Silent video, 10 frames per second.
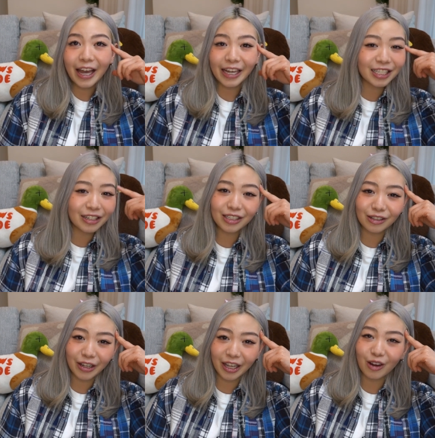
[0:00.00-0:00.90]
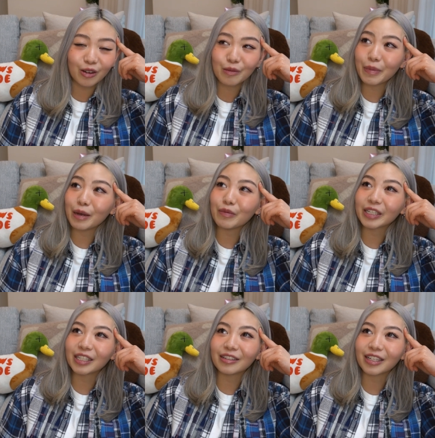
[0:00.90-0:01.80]
as i was looking at all the bear
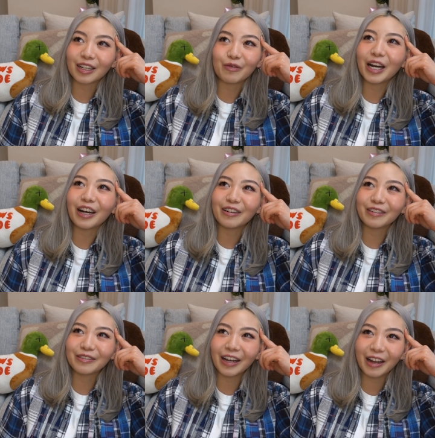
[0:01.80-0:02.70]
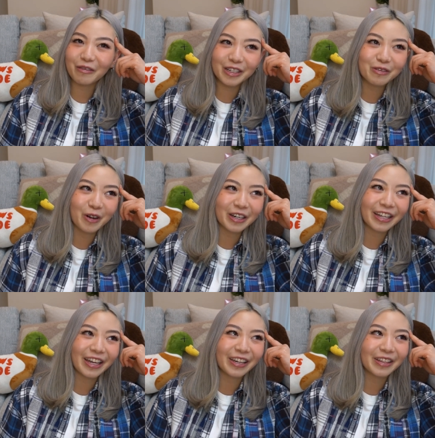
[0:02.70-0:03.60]
bricks i was like wow i wish one
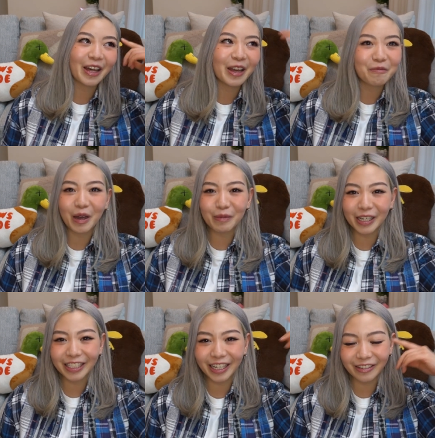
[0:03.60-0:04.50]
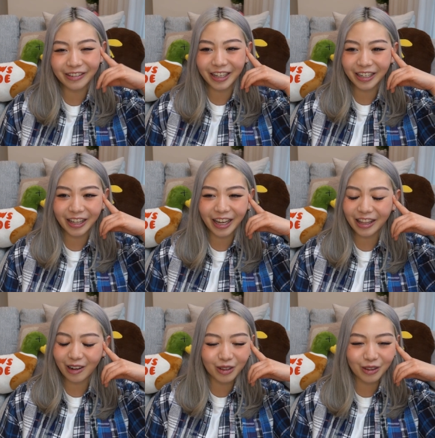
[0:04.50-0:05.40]
day like my place can look like that
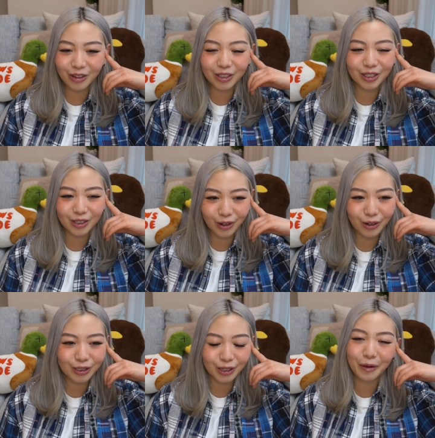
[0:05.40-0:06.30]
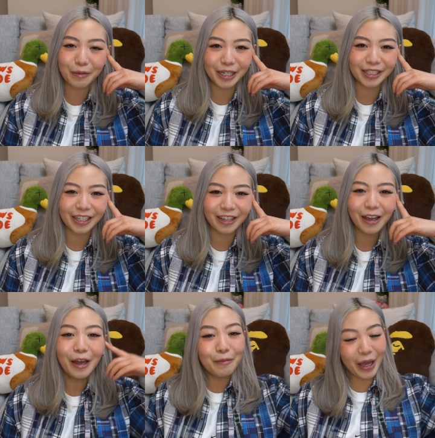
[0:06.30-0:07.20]
that would look so so amazing
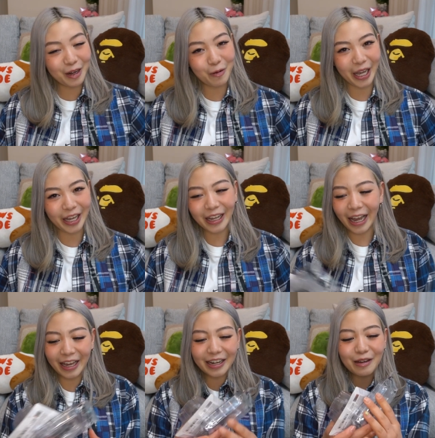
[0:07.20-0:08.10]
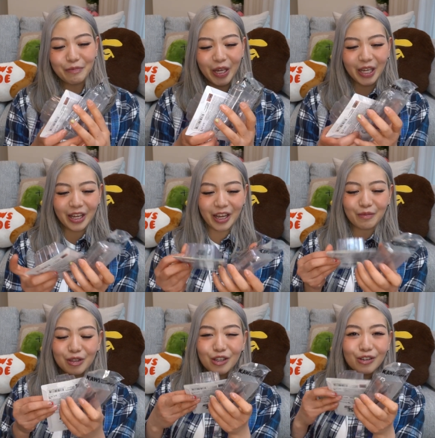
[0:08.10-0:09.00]
but anyway i ended up picking
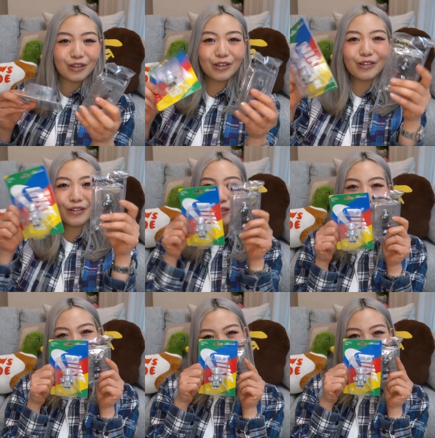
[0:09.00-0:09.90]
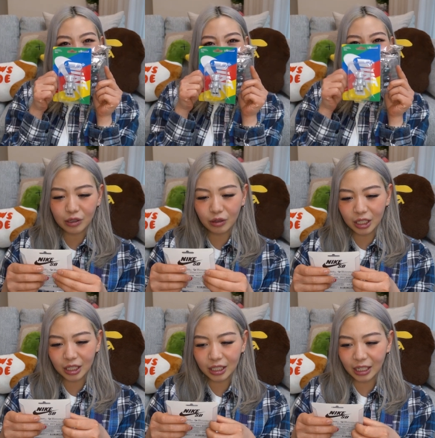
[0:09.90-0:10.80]
up two little things so
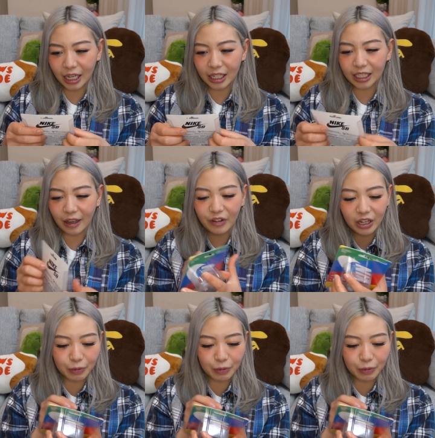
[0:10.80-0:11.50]
this is a 70